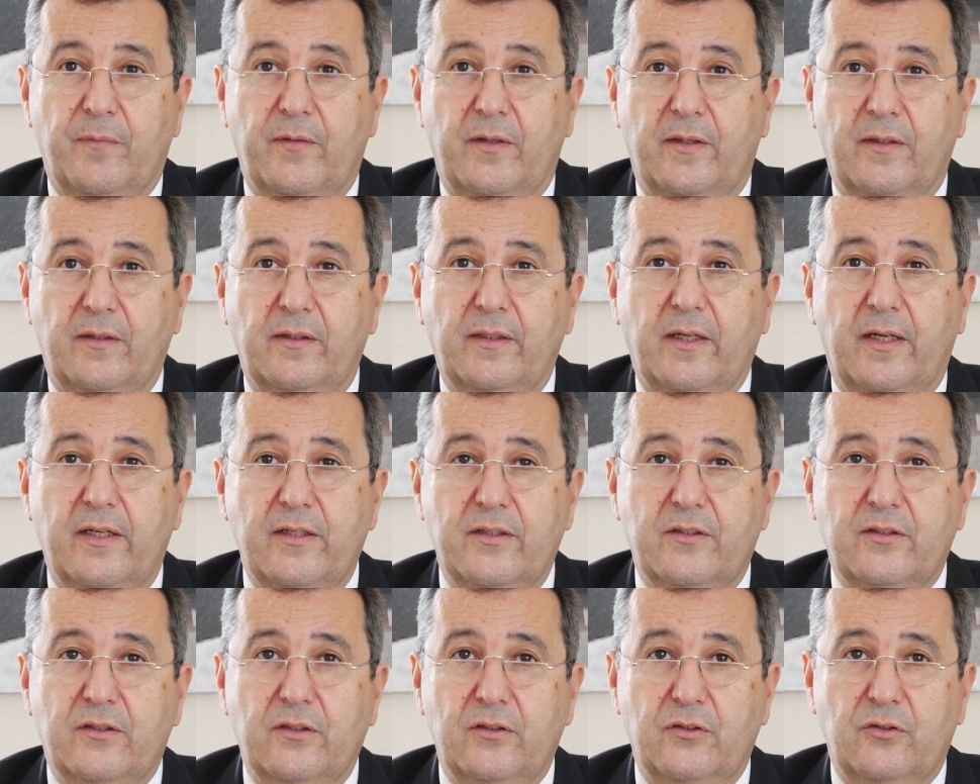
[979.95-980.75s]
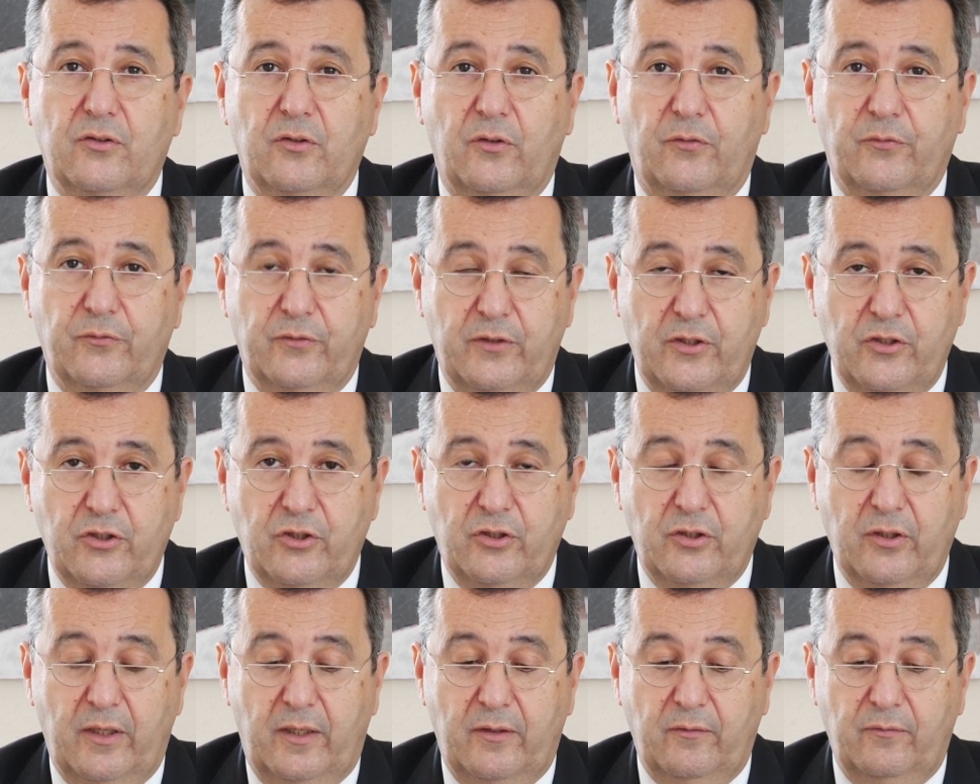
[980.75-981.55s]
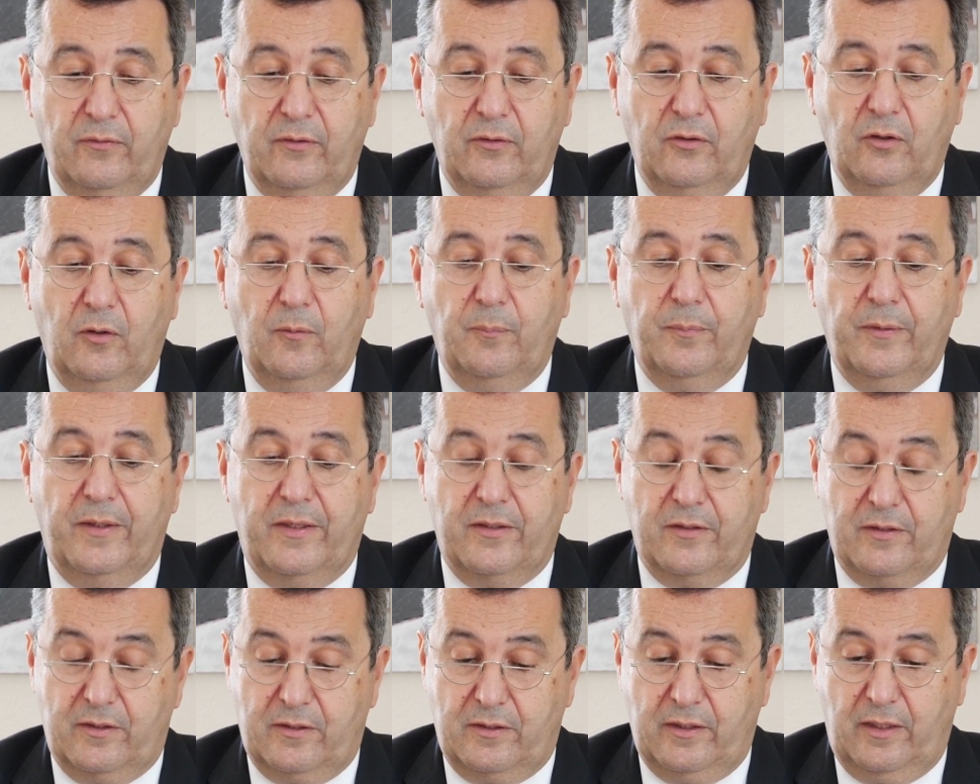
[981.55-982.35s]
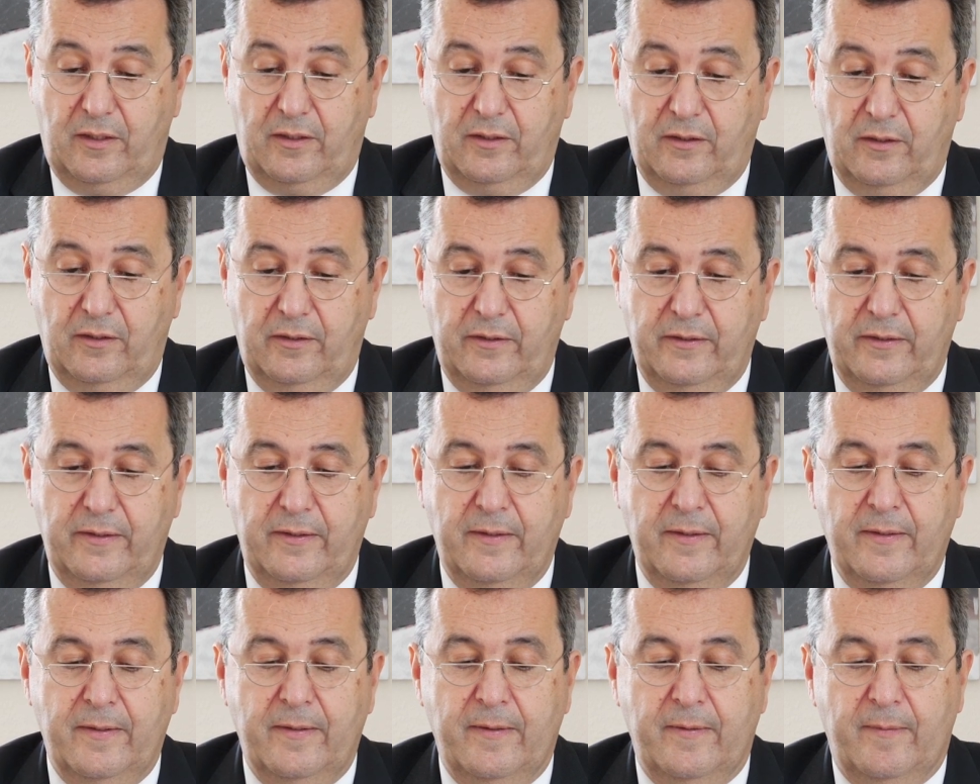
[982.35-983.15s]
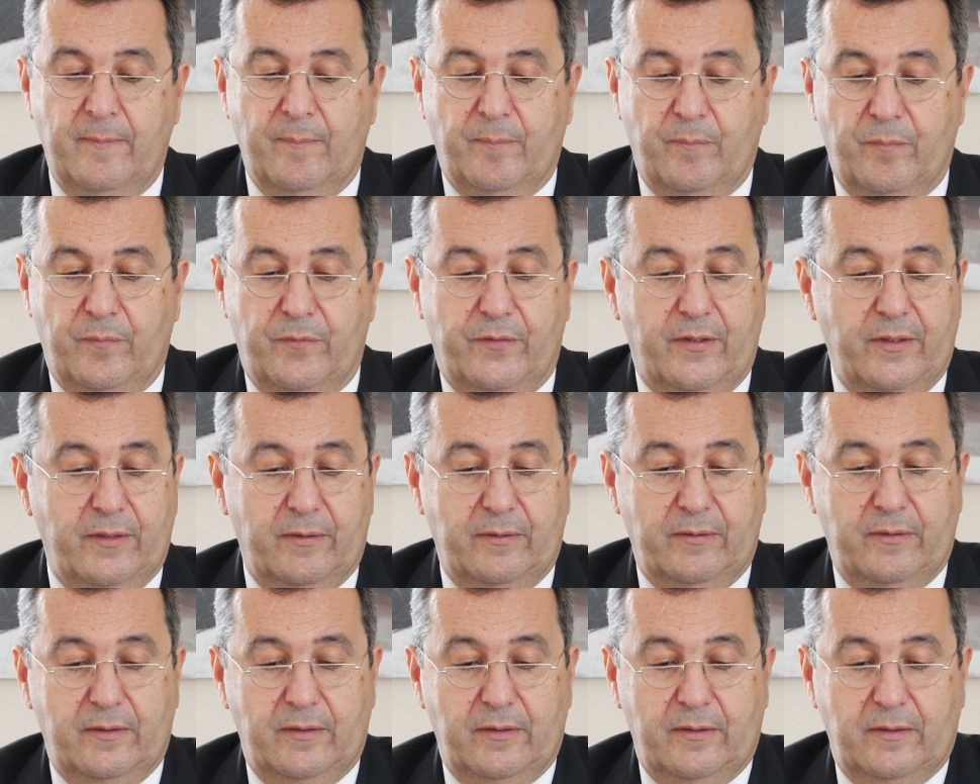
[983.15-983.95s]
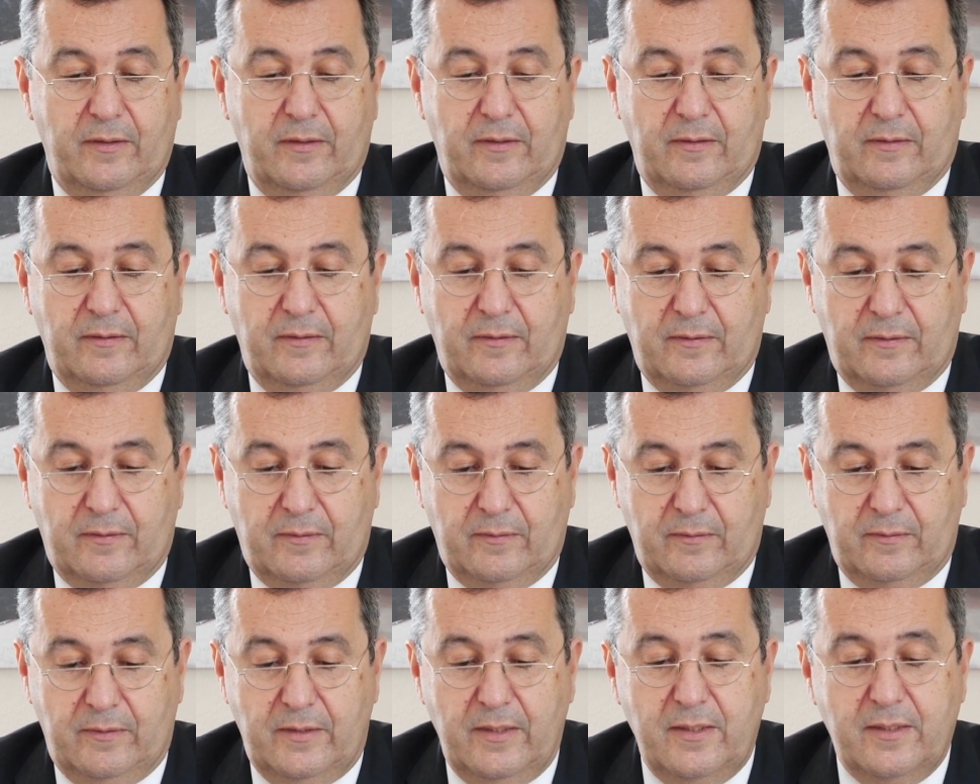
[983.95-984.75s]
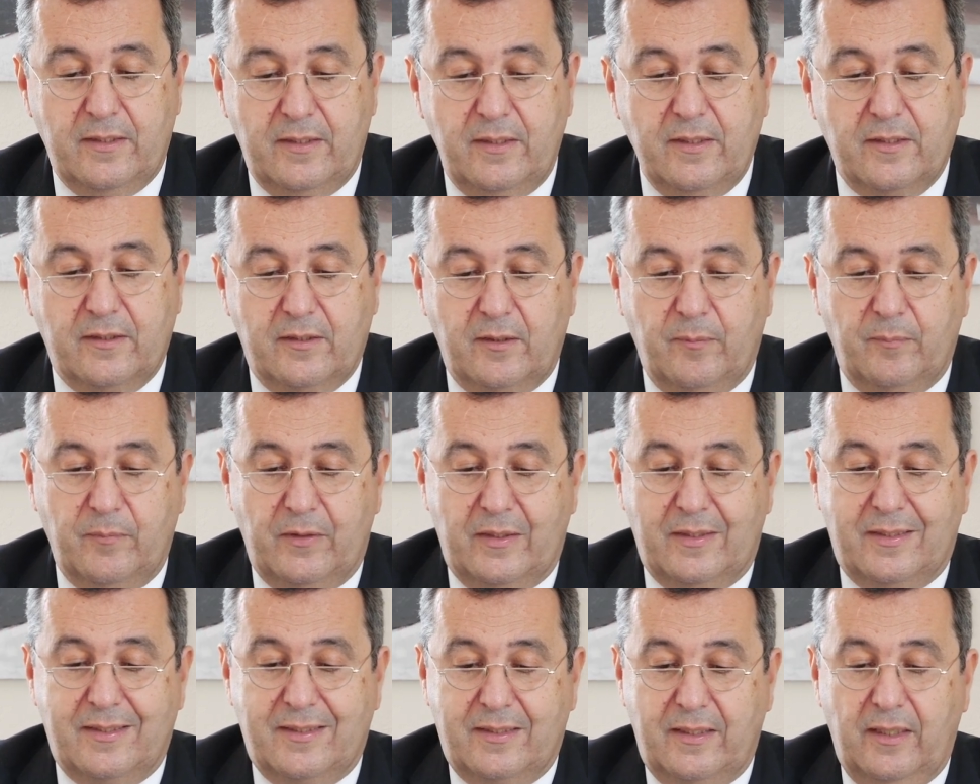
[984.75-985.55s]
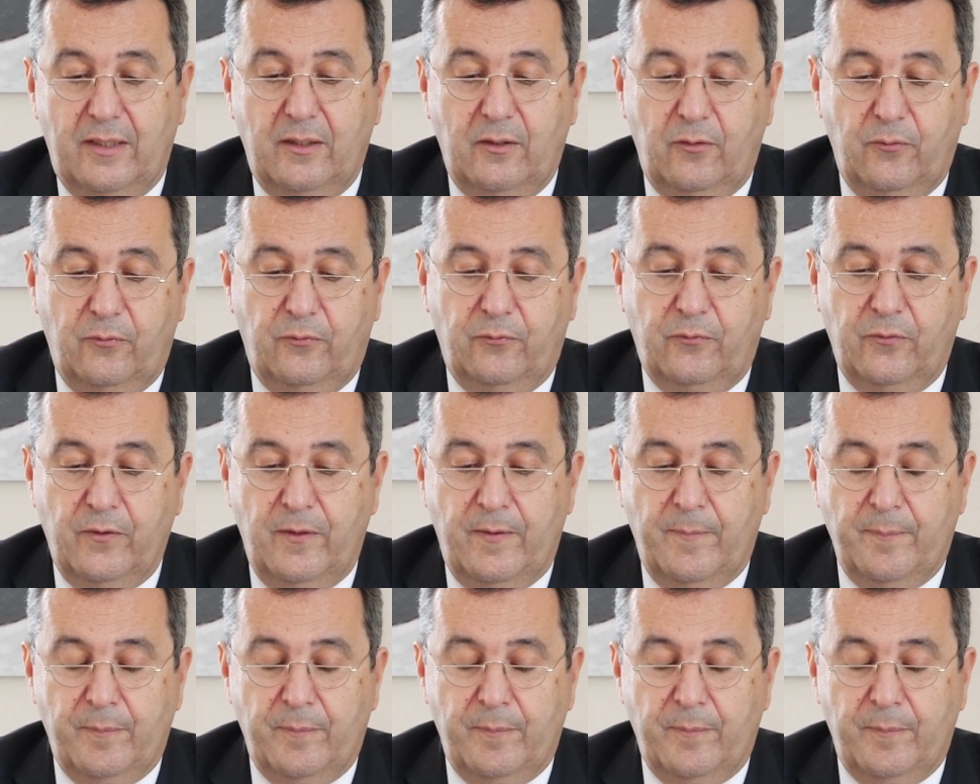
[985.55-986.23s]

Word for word: a nice soft tissue envelope and secondly the knee system itself